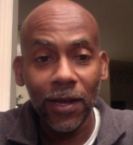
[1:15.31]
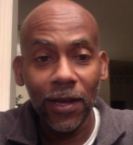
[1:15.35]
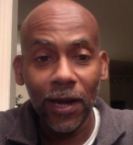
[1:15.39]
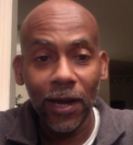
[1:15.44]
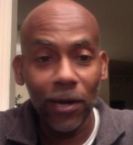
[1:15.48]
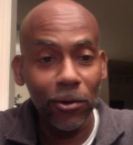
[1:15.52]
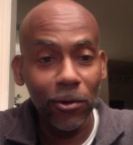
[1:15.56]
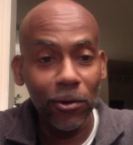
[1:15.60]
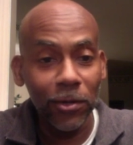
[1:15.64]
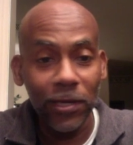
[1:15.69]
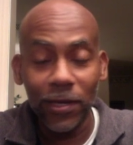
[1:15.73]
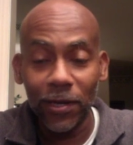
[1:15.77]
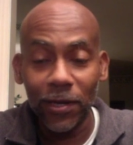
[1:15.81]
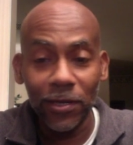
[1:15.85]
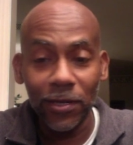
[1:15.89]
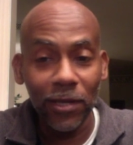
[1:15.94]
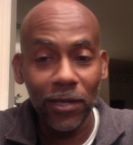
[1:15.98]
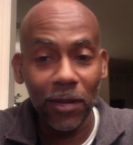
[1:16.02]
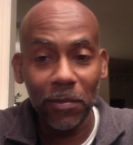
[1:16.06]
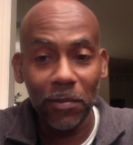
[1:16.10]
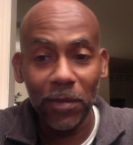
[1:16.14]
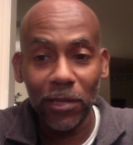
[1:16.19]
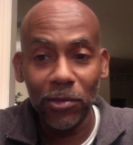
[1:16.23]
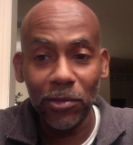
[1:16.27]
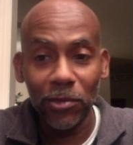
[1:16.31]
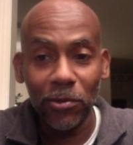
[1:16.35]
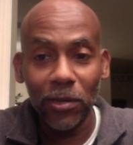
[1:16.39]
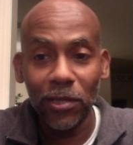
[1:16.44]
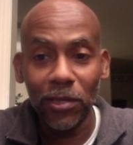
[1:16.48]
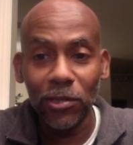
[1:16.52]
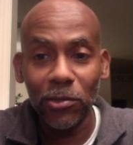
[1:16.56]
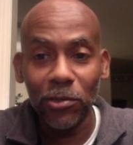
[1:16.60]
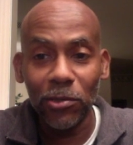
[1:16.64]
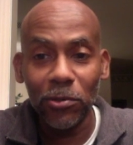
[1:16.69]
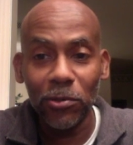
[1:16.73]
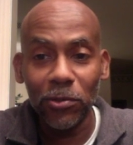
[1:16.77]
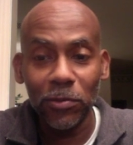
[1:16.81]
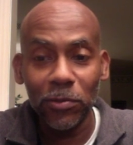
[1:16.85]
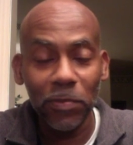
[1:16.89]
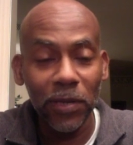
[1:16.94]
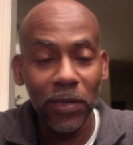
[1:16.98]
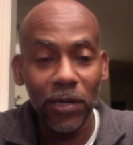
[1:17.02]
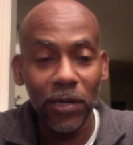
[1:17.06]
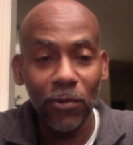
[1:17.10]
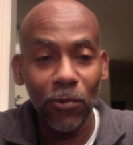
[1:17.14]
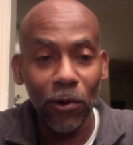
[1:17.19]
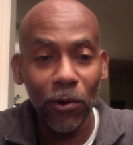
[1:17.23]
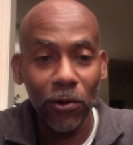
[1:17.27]
I don't care. I mean, you can use
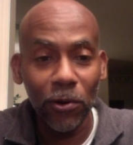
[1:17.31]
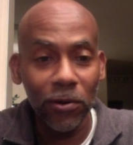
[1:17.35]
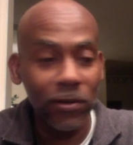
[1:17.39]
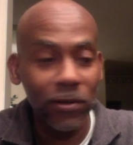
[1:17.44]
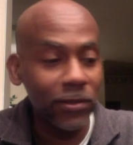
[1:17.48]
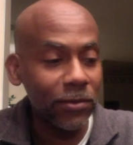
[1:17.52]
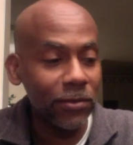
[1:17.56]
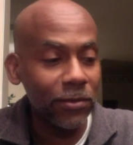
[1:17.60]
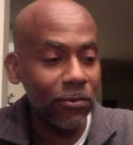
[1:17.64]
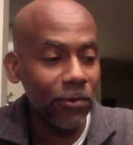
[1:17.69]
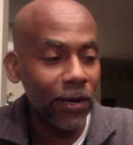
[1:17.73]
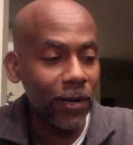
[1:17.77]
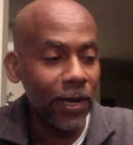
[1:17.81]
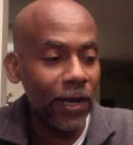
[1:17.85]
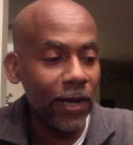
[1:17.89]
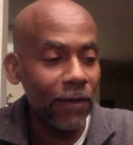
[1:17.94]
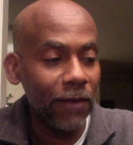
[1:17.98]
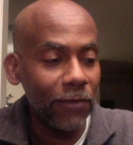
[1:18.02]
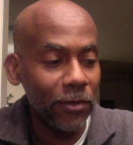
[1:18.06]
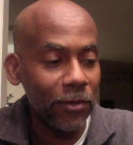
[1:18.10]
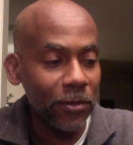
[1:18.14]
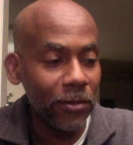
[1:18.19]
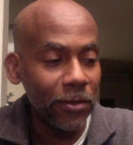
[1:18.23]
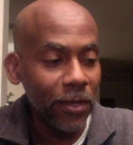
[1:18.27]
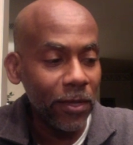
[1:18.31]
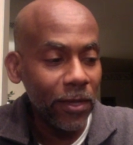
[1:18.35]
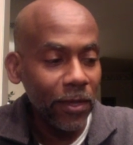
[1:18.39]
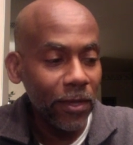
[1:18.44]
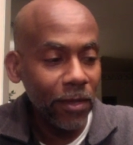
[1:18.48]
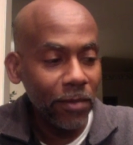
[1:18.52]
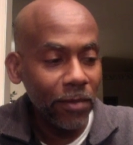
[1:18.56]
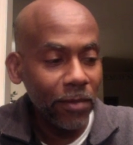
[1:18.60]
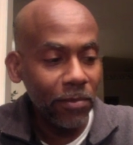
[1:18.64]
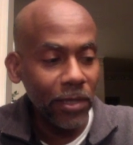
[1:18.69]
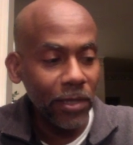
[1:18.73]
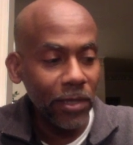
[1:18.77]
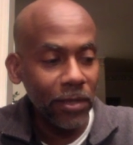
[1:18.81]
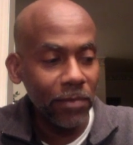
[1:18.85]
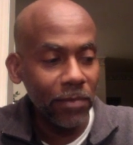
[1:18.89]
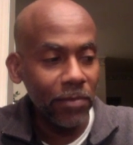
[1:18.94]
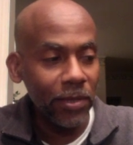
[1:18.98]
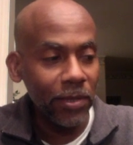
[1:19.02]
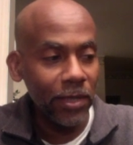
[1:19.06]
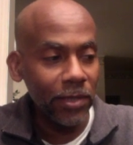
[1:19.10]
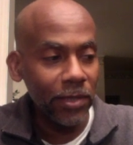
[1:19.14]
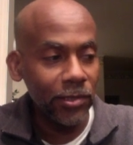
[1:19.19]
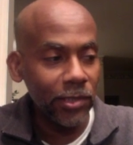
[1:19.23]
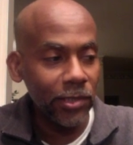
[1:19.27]
big words and what have you, but
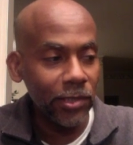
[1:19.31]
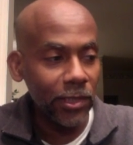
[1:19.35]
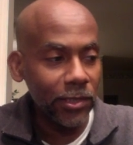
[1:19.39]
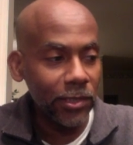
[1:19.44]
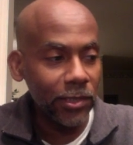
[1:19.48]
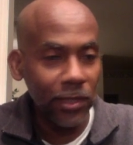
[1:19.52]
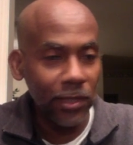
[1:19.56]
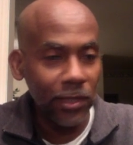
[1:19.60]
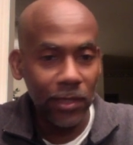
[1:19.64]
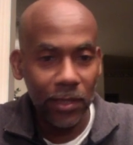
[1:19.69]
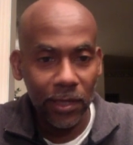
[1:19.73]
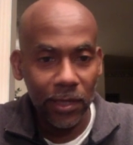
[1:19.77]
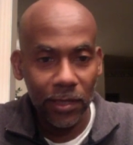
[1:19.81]
it's just an